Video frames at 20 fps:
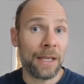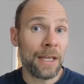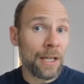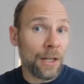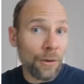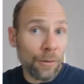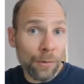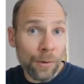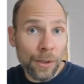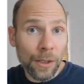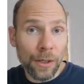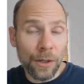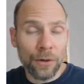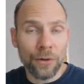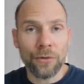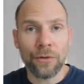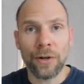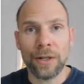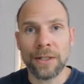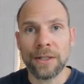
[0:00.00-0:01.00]
equal
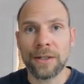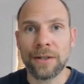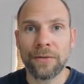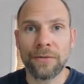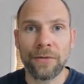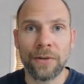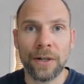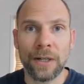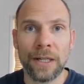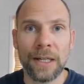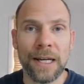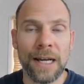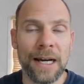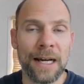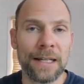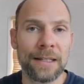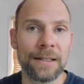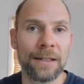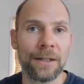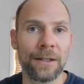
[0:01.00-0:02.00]
across different
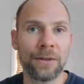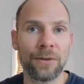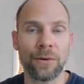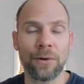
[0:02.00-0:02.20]
classes,